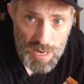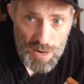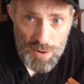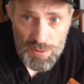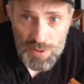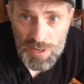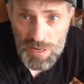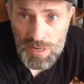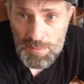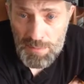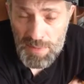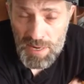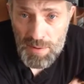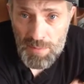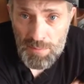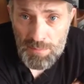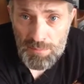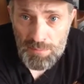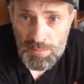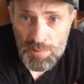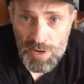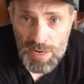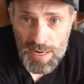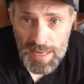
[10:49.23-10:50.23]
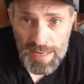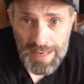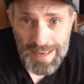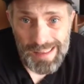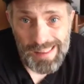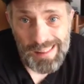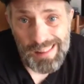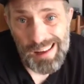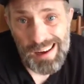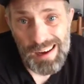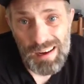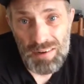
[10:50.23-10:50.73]
we're going to be bringing
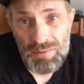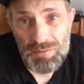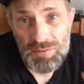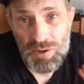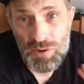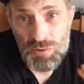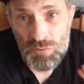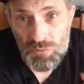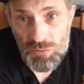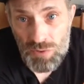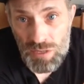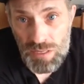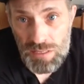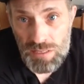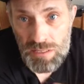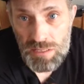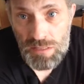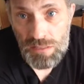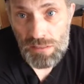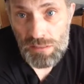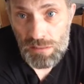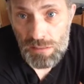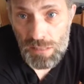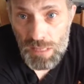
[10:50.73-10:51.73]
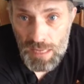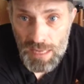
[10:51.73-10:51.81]
a lot of original